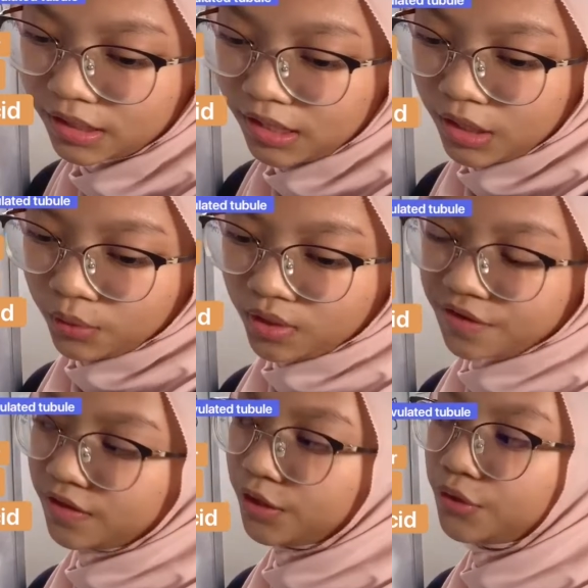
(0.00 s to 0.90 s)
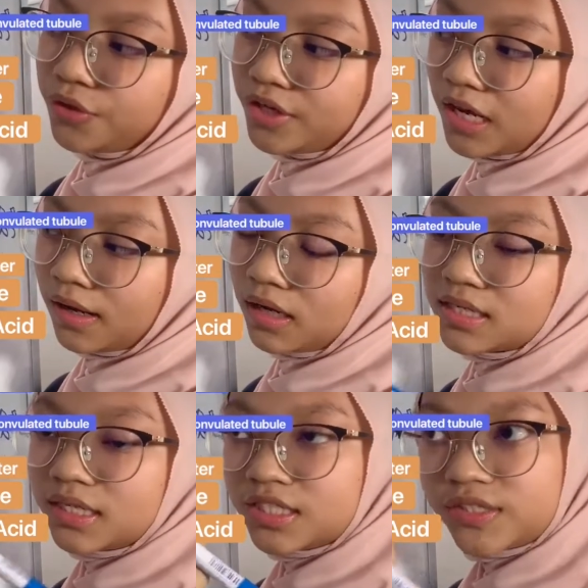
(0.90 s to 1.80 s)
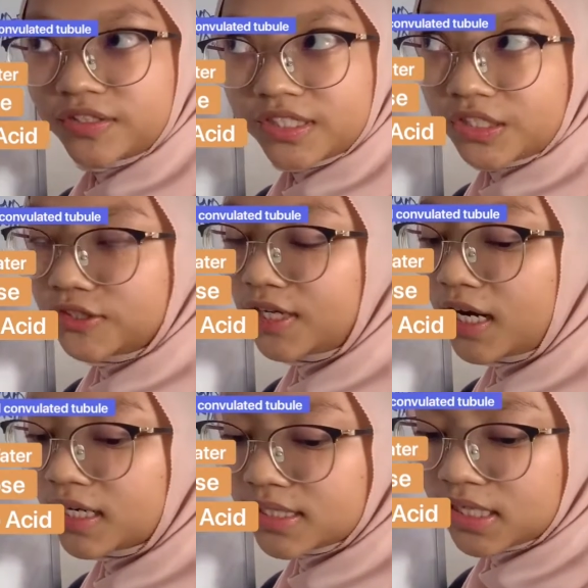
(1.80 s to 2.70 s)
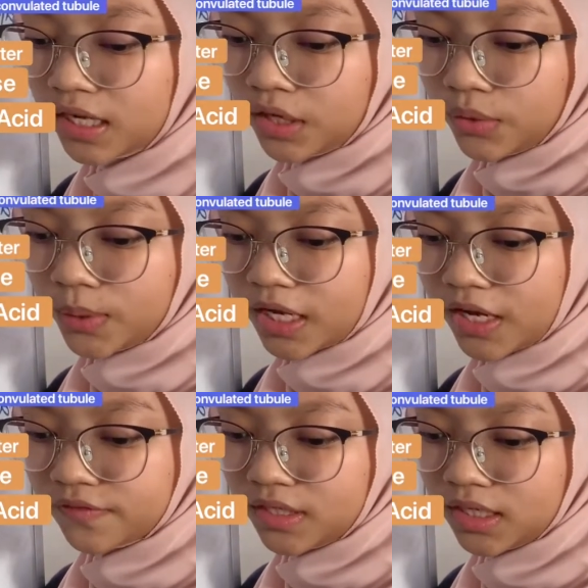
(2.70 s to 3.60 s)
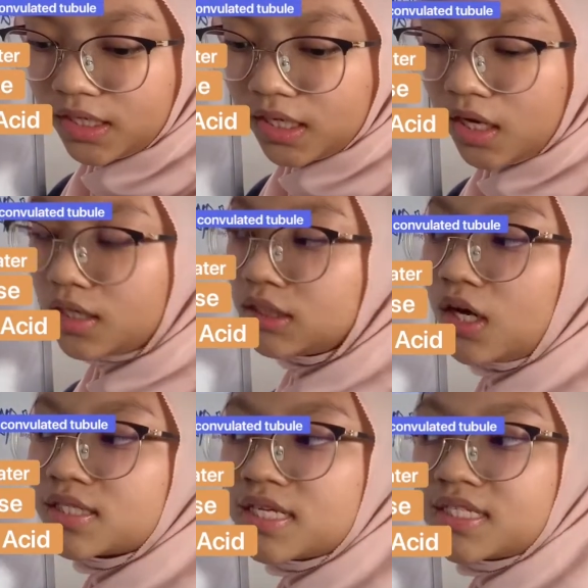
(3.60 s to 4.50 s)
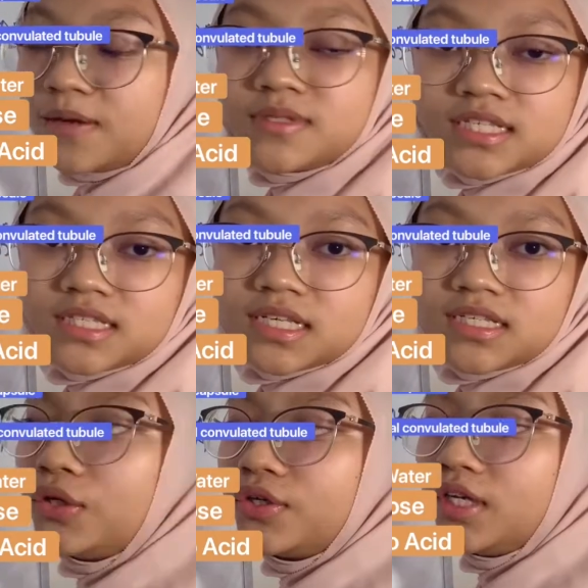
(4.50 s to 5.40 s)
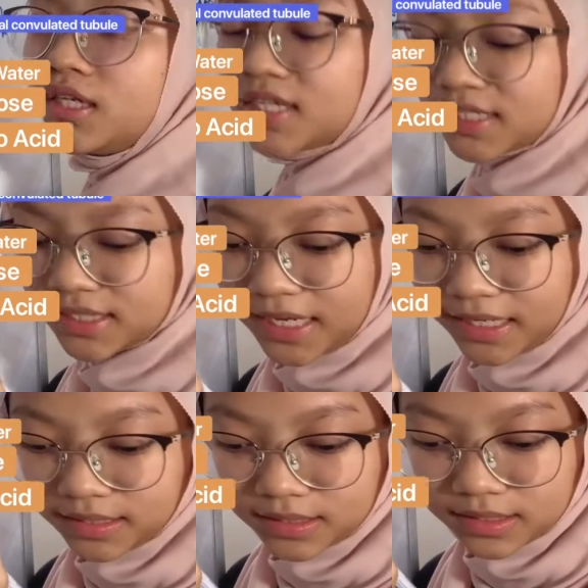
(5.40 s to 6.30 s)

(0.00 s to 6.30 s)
we have the urea, certain drugs, we have the toxic substances. Urine contains,